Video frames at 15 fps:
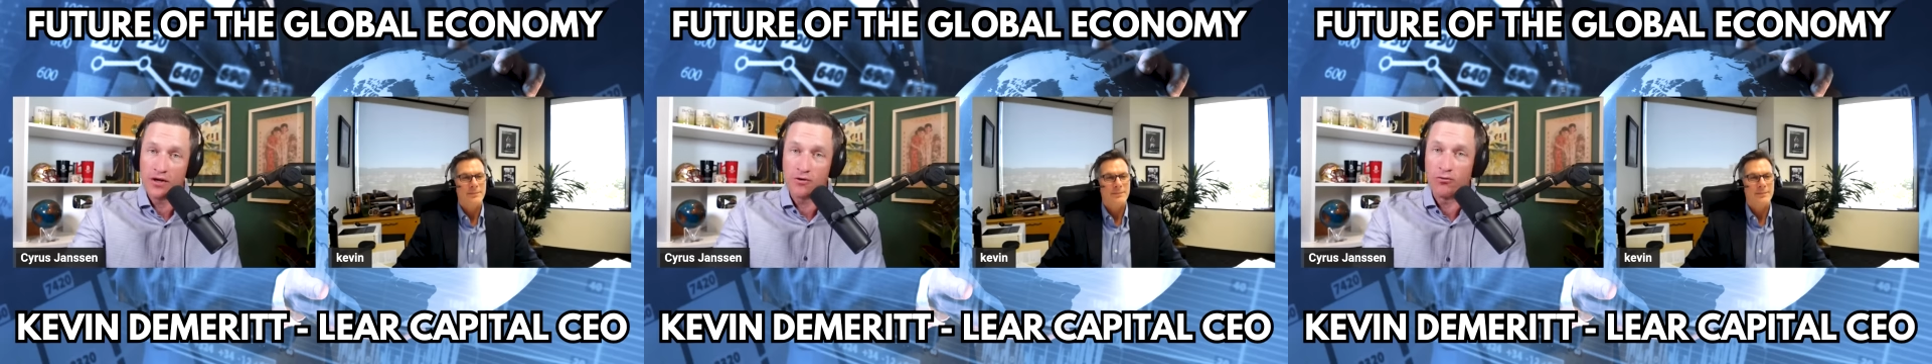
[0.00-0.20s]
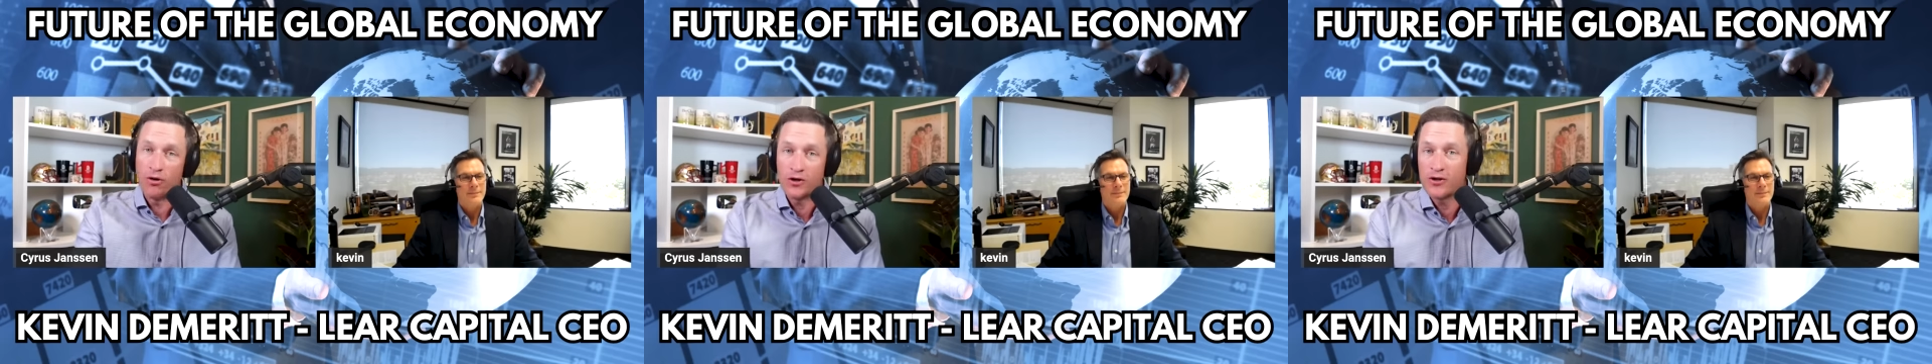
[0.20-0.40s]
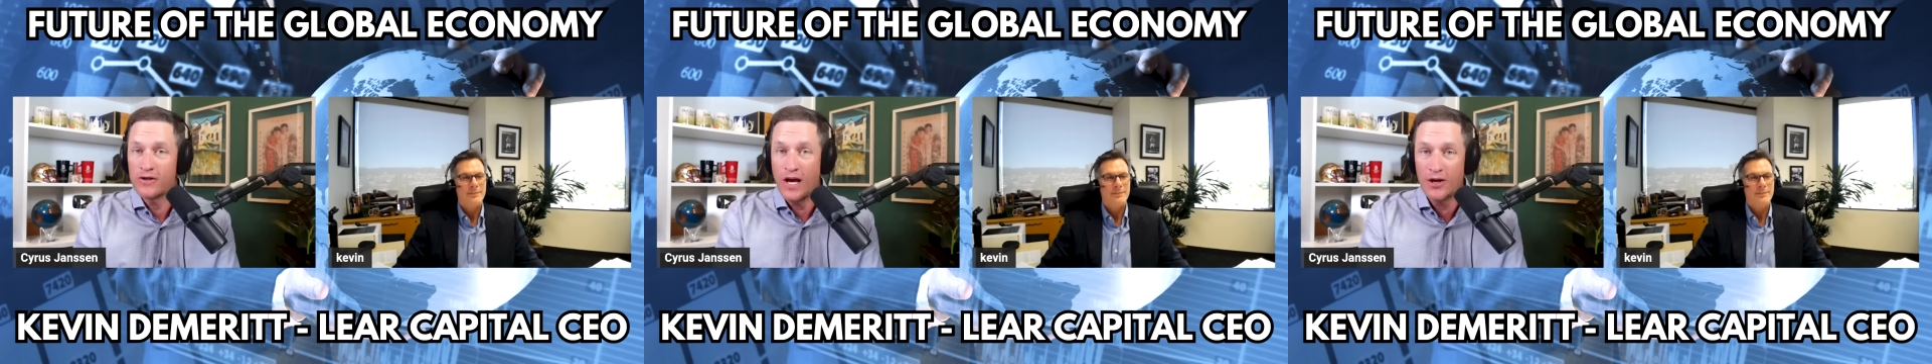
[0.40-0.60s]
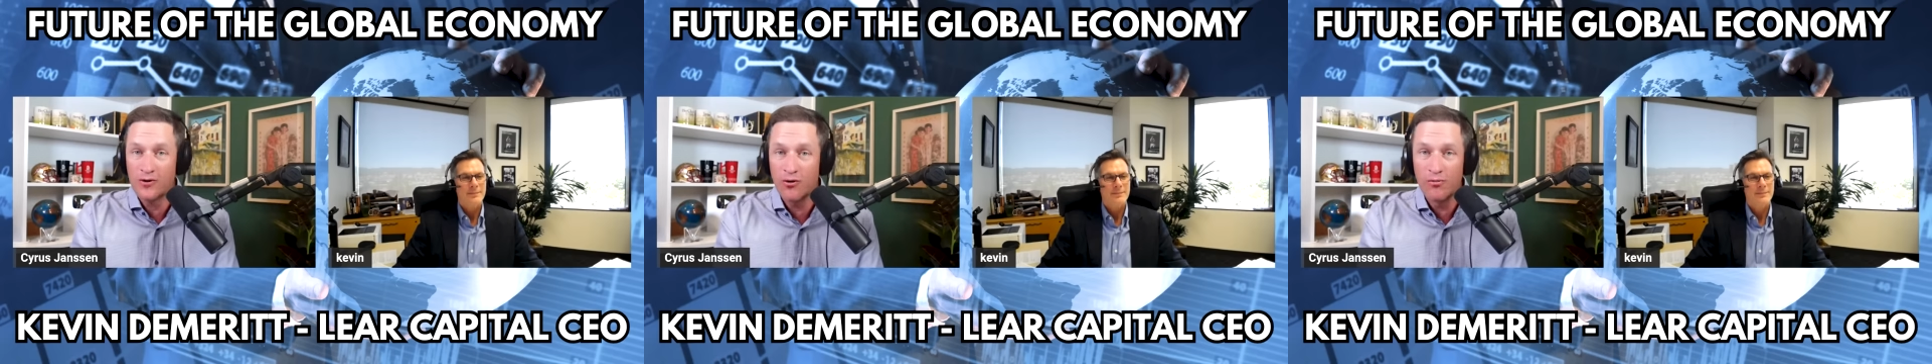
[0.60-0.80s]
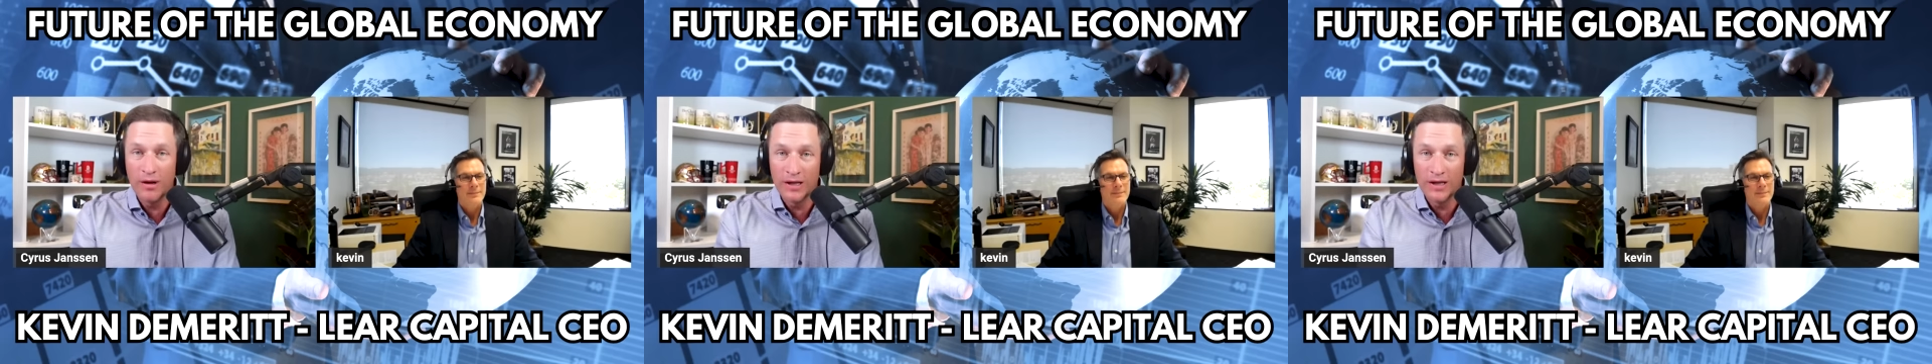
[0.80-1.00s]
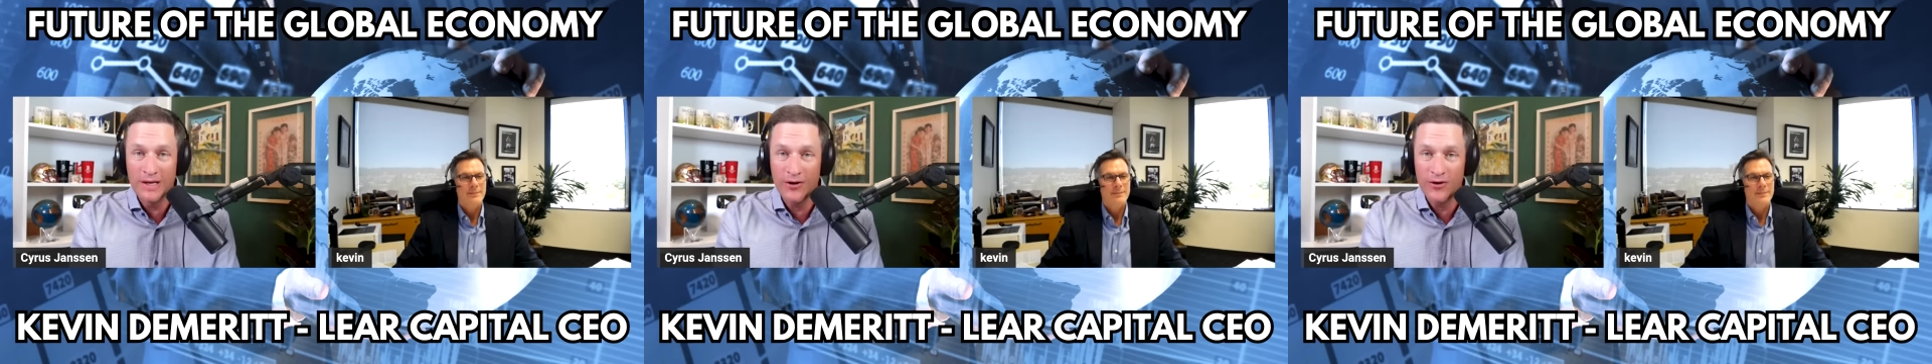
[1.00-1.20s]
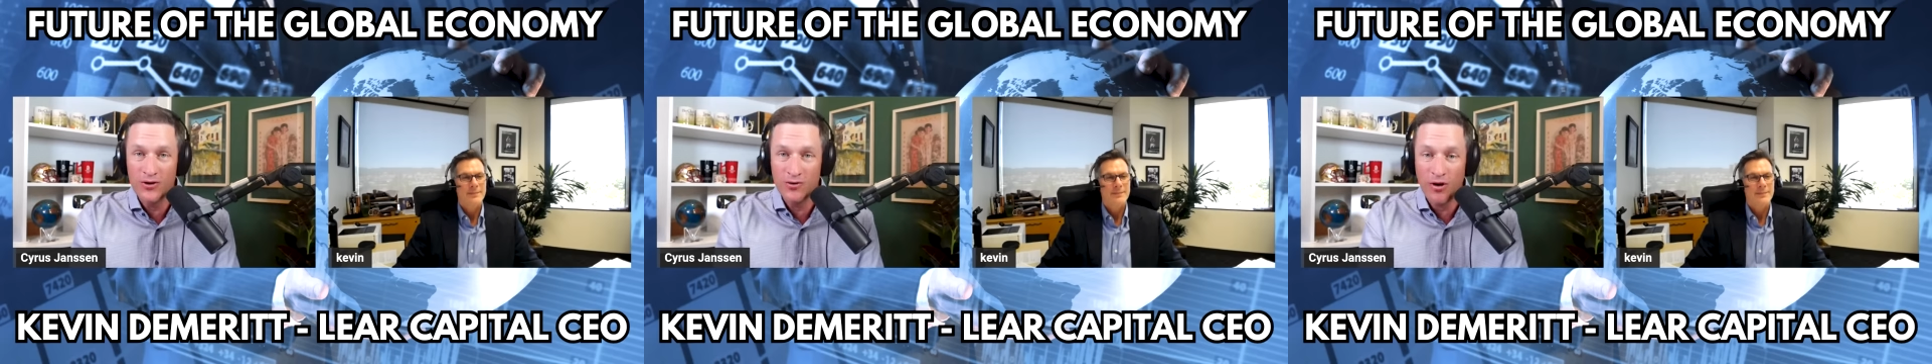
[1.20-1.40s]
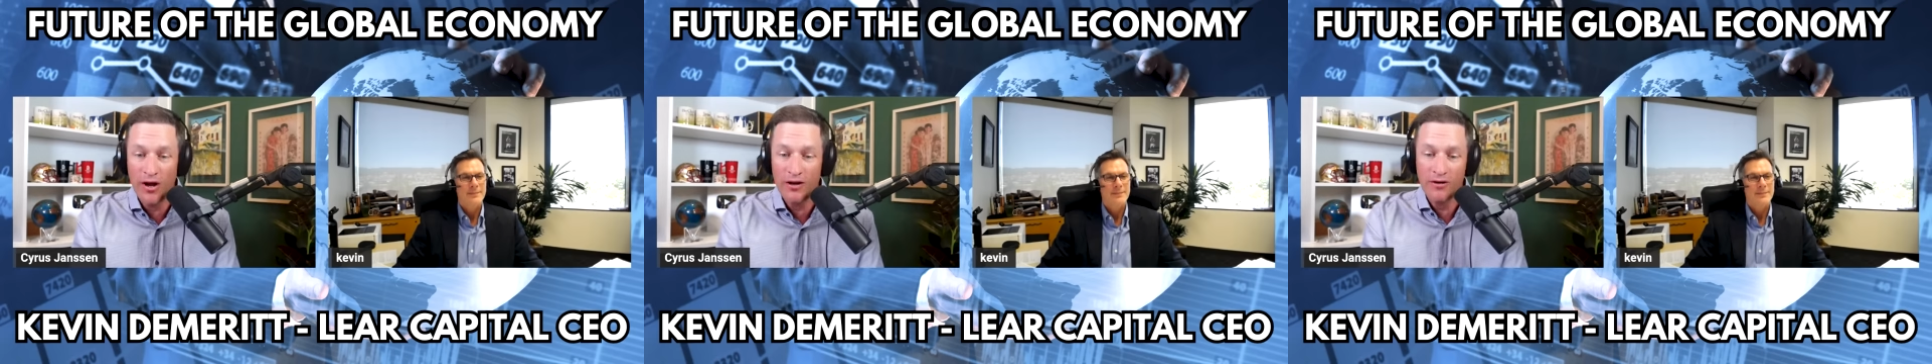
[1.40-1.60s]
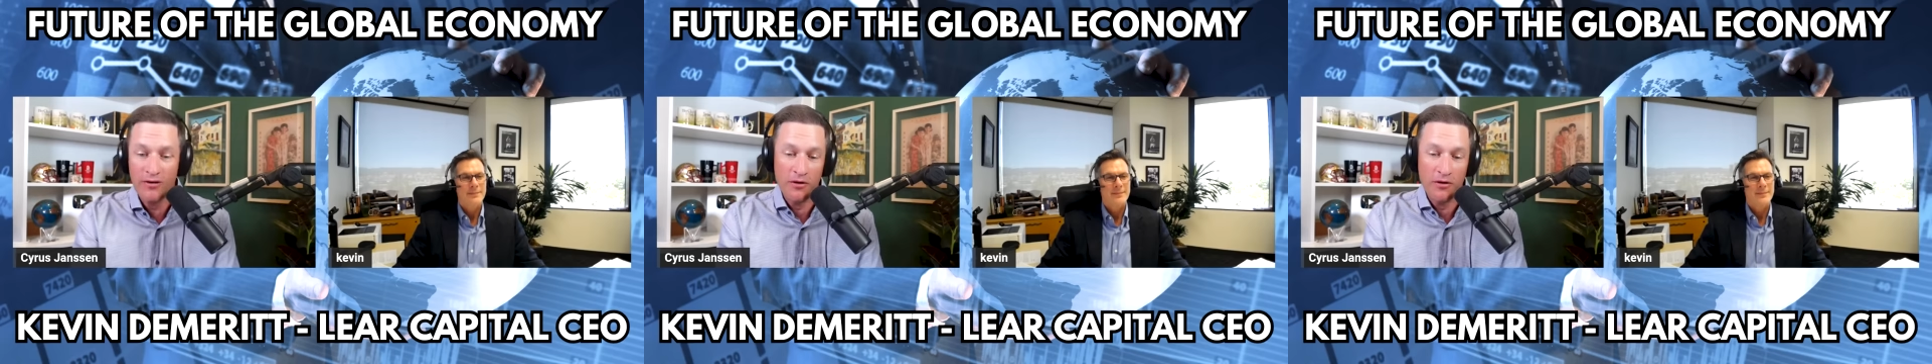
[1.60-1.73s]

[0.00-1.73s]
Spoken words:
Russia's actual military strength.